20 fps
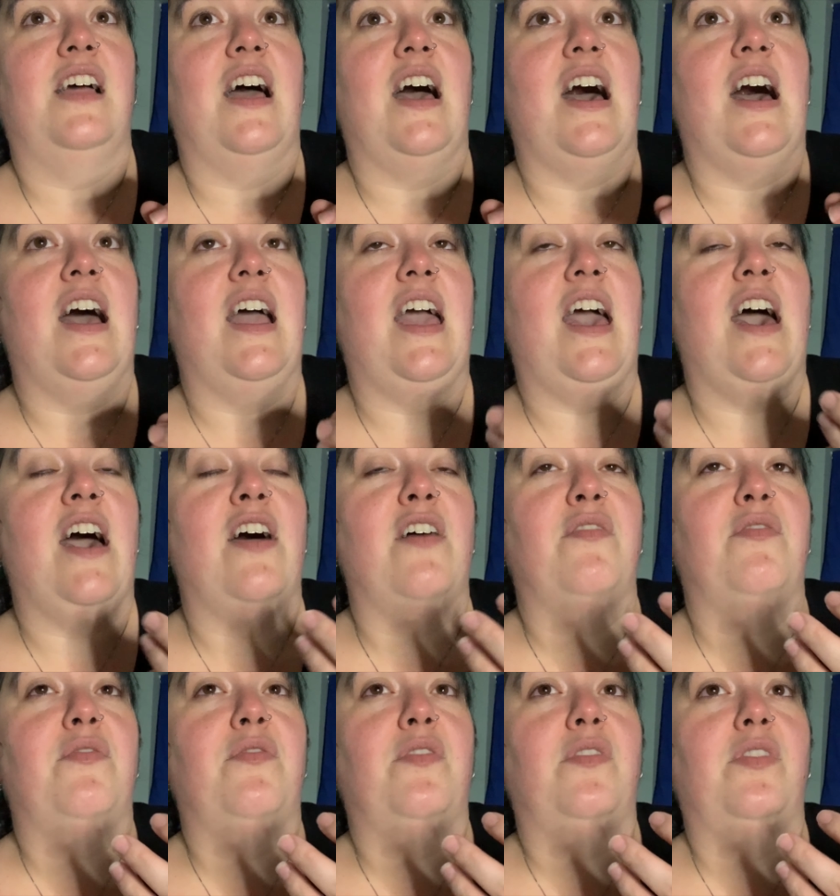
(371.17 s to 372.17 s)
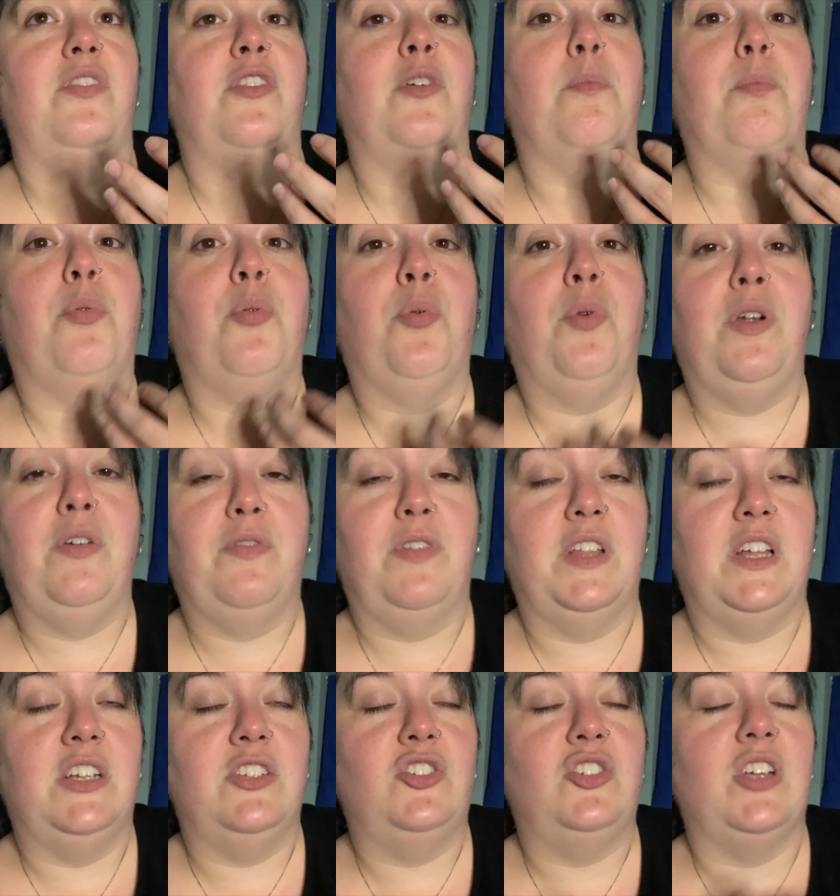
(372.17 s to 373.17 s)
I have the
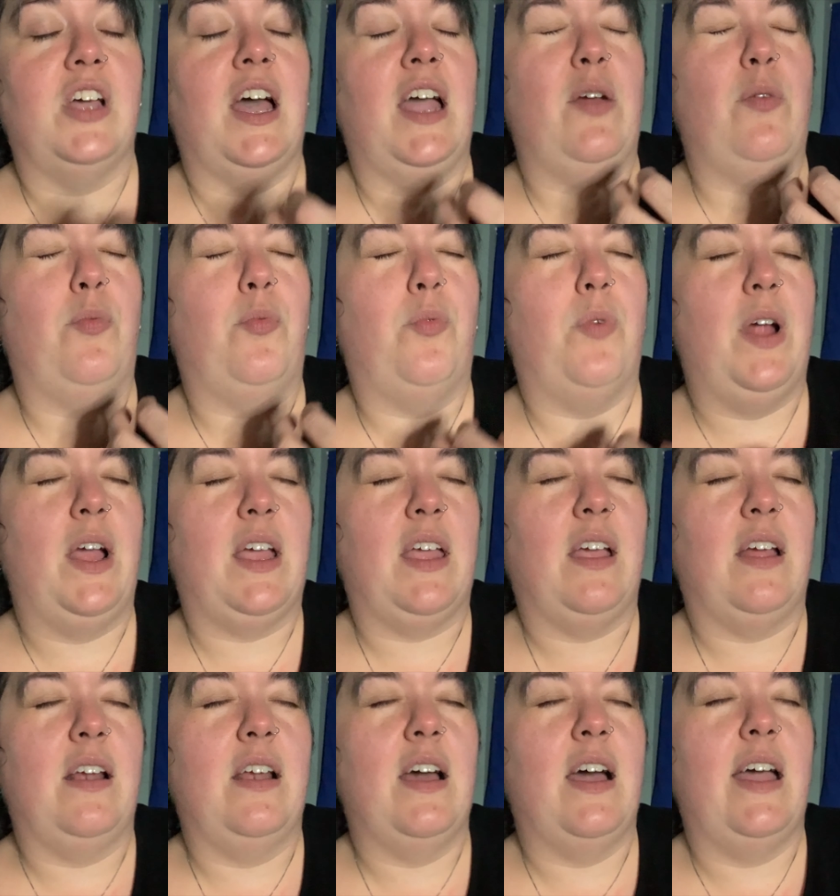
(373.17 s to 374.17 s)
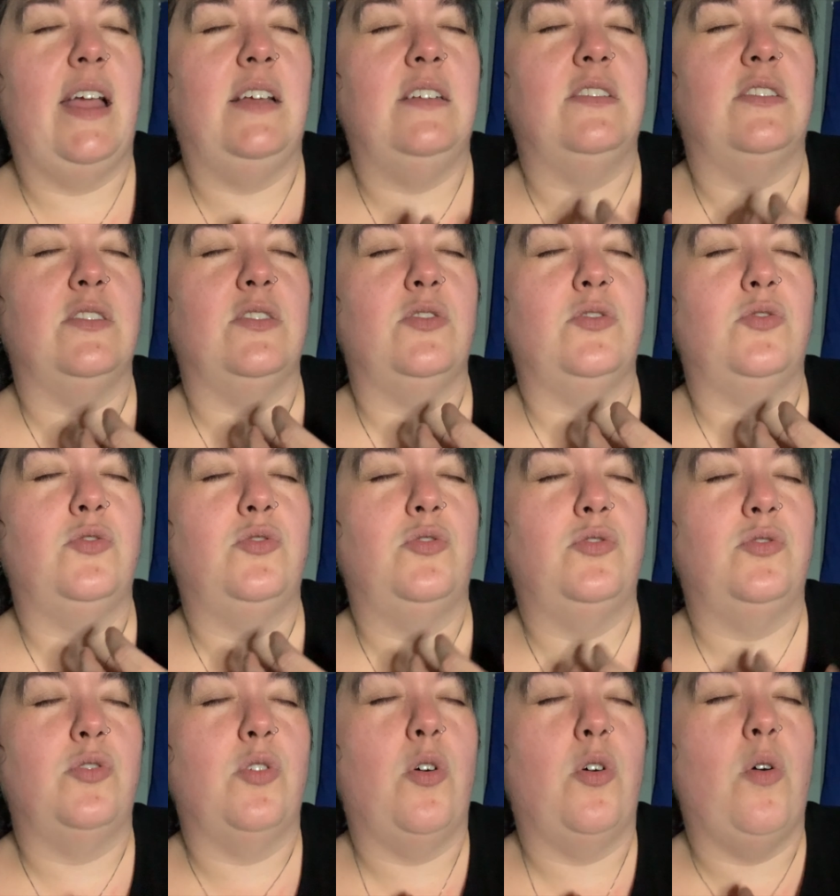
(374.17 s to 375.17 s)
privilege. I recognize
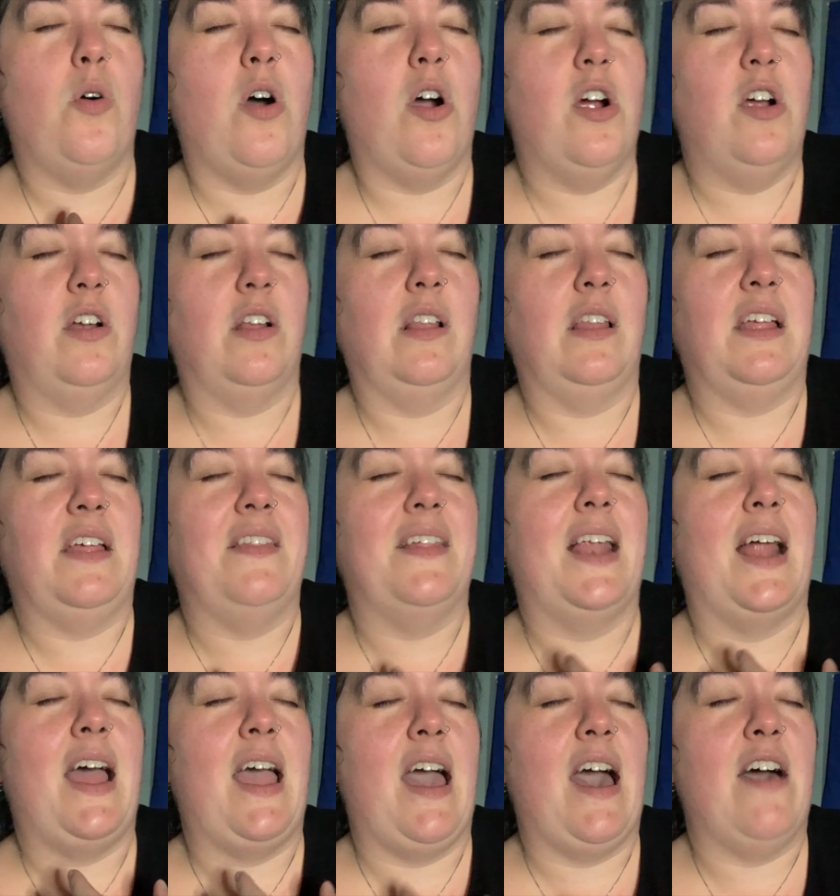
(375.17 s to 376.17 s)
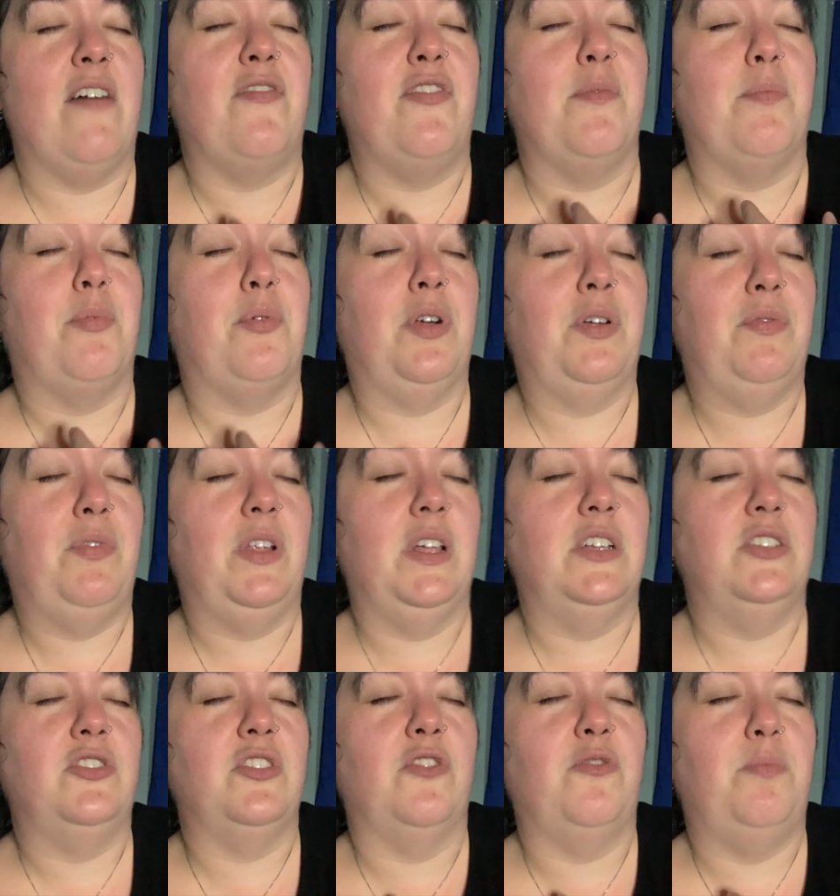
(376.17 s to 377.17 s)
so heartily that I have the
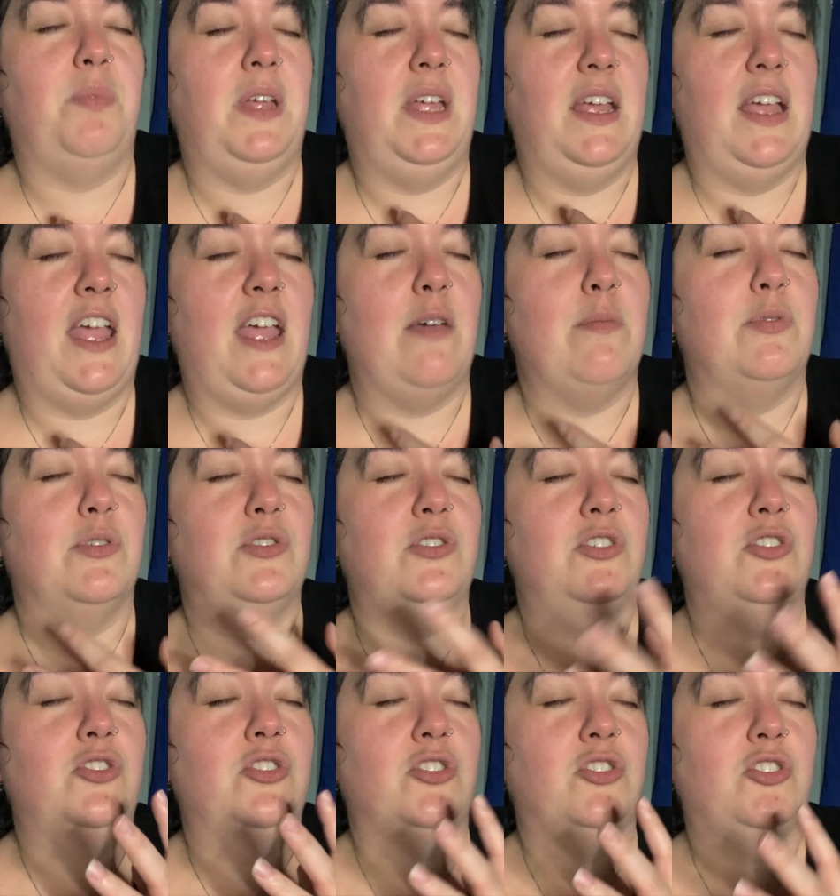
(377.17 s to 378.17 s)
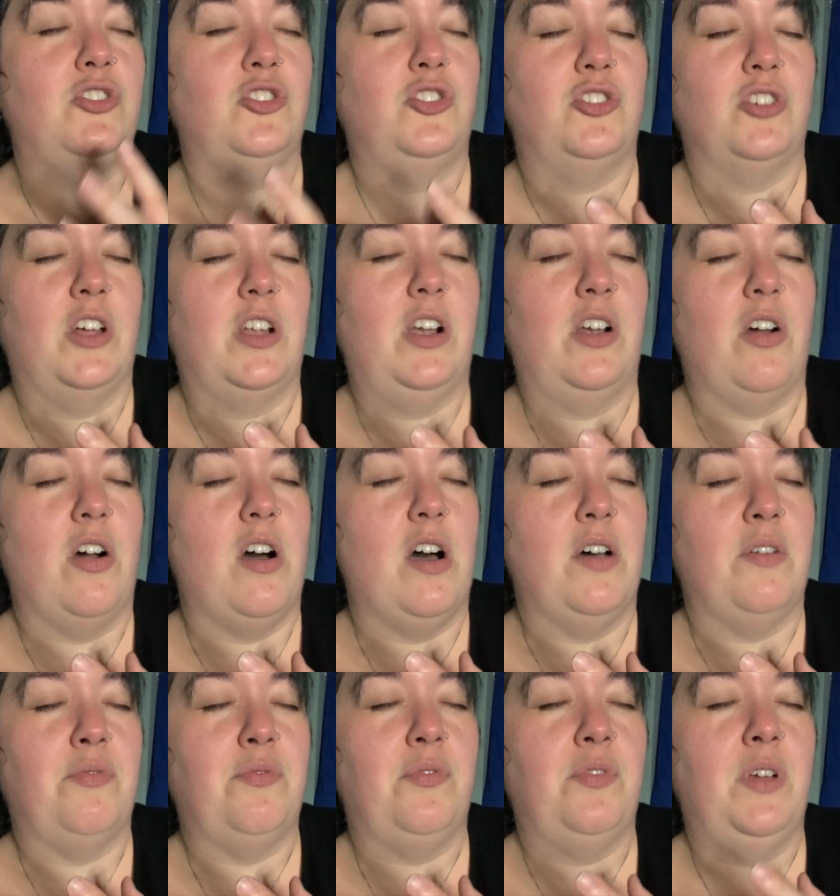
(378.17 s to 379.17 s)
privilege of being able to just shut it
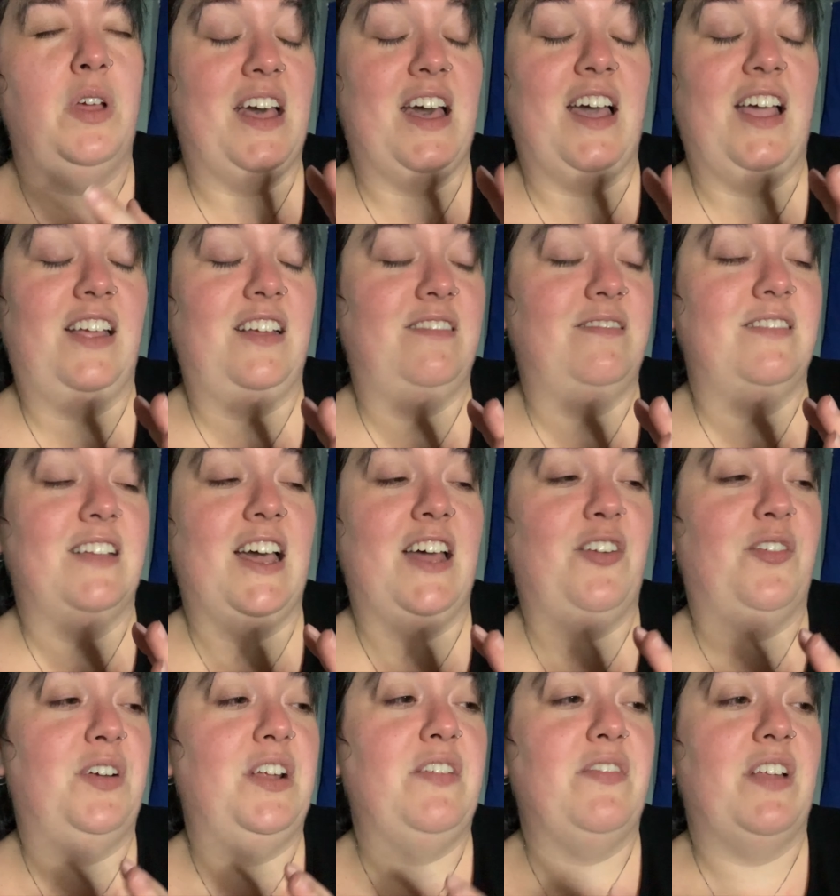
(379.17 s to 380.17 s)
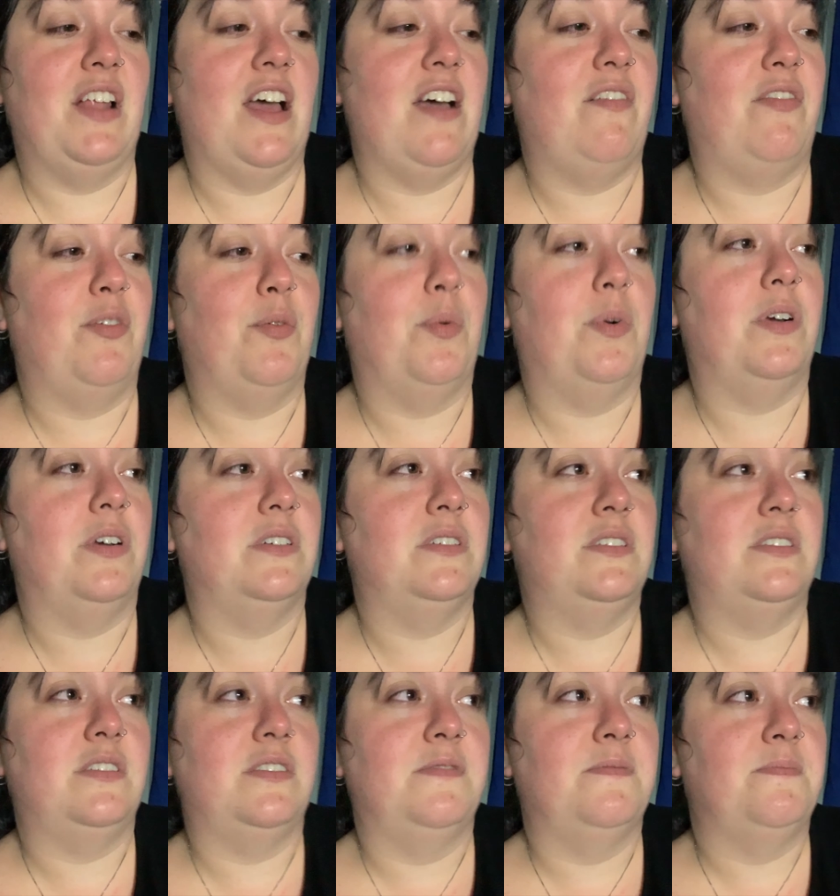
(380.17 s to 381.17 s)
off. I, I don't even have the
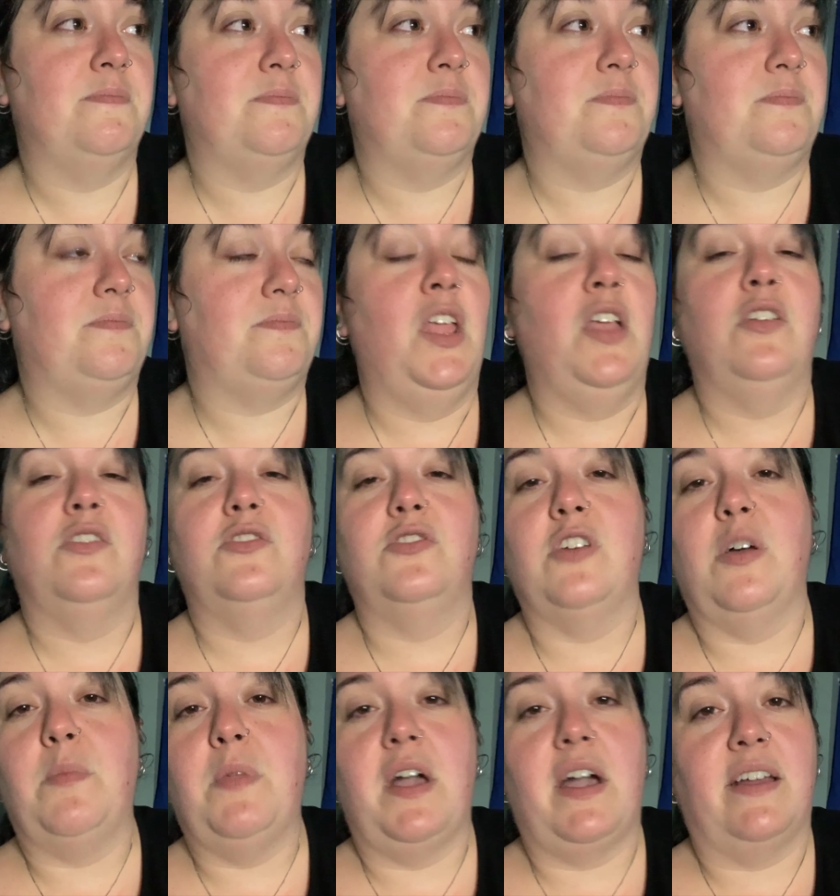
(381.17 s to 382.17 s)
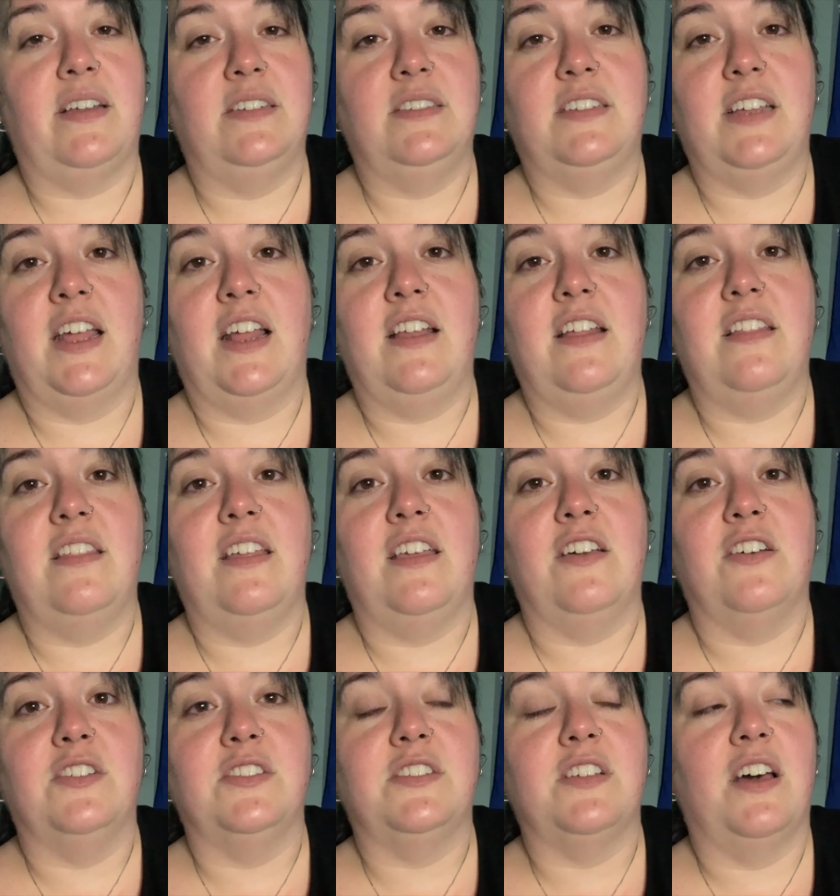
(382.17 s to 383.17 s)
words. So I'm not gonna say anything
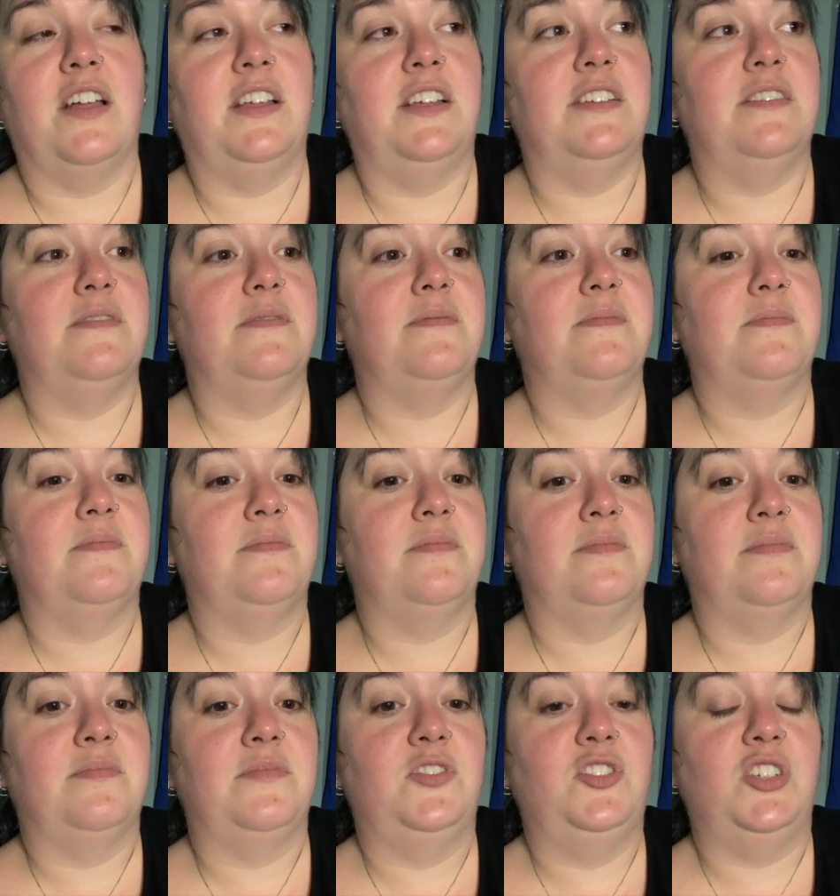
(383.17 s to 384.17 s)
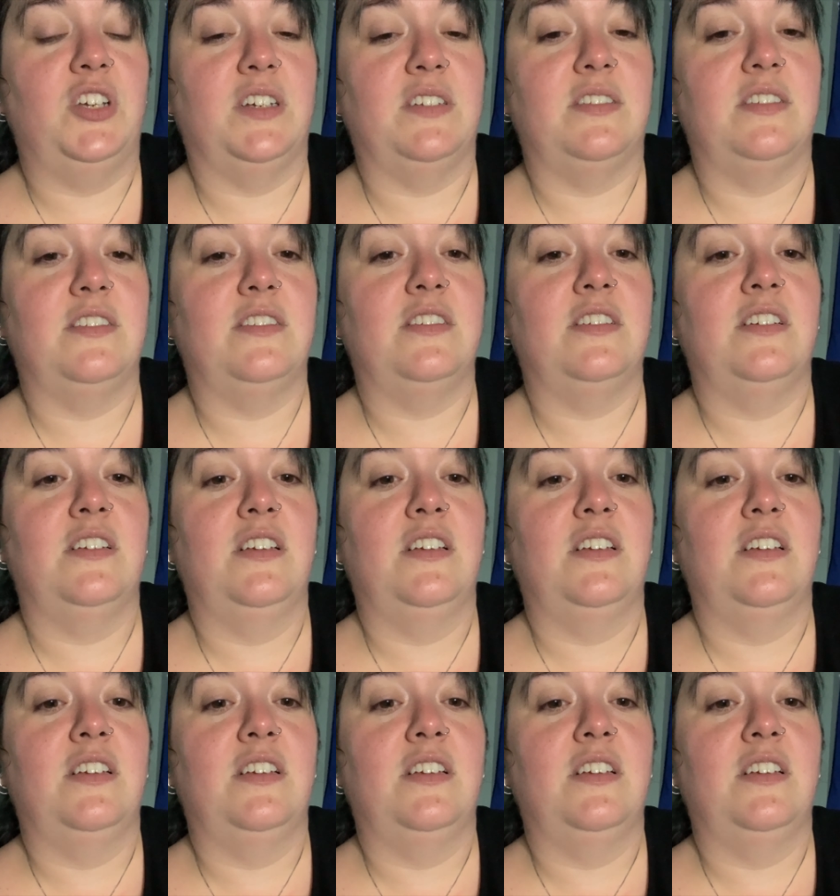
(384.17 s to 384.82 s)
else on it. Just,